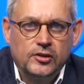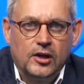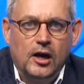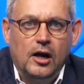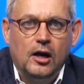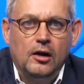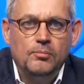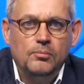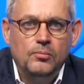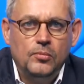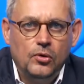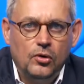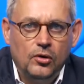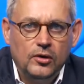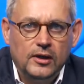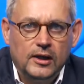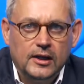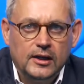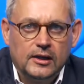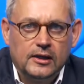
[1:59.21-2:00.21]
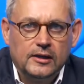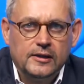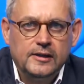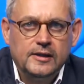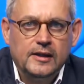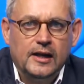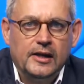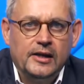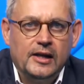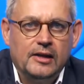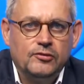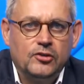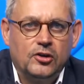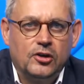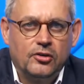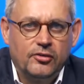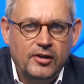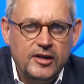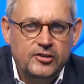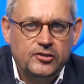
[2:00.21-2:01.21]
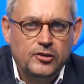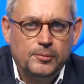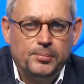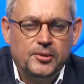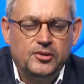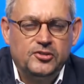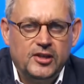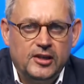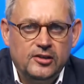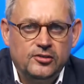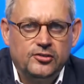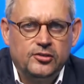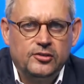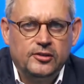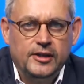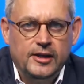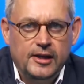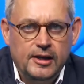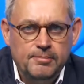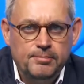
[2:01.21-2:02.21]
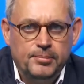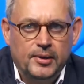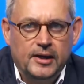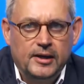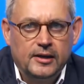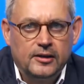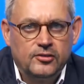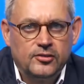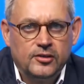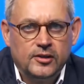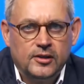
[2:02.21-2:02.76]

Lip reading: are more likely and have greater potential impact.